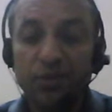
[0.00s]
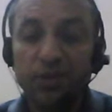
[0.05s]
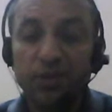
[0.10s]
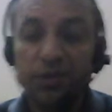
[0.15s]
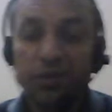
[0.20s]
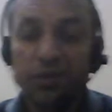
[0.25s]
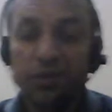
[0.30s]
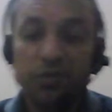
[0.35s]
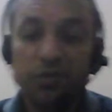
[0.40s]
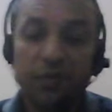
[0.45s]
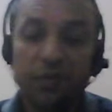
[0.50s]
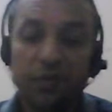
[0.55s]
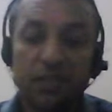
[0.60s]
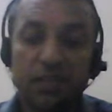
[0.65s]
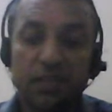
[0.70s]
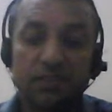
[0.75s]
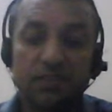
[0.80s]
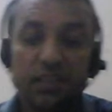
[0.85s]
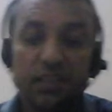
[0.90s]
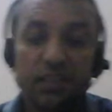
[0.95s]
two
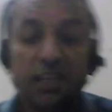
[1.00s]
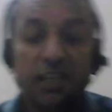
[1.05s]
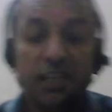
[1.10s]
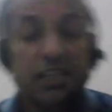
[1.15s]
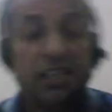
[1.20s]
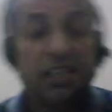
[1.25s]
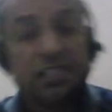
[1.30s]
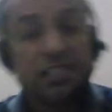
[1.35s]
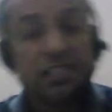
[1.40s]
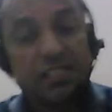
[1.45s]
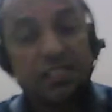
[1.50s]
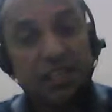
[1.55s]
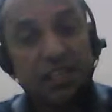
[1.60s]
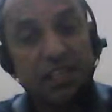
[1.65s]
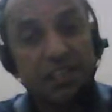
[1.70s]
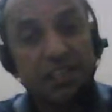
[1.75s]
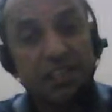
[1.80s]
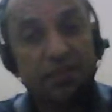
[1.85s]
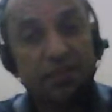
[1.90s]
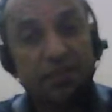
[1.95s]
parts:
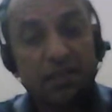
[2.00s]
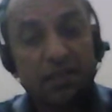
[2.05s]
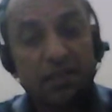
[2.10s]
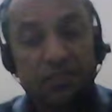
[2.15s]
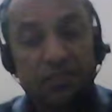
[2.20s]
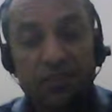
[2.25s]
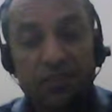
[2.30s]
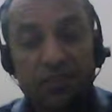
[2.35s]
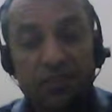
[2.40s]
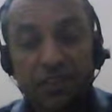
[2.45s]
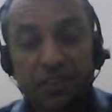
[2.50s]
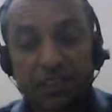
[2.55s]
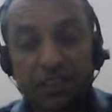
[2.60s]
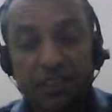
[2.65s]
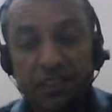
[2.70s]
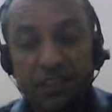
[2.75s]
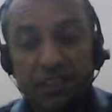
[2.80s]
static flexibility,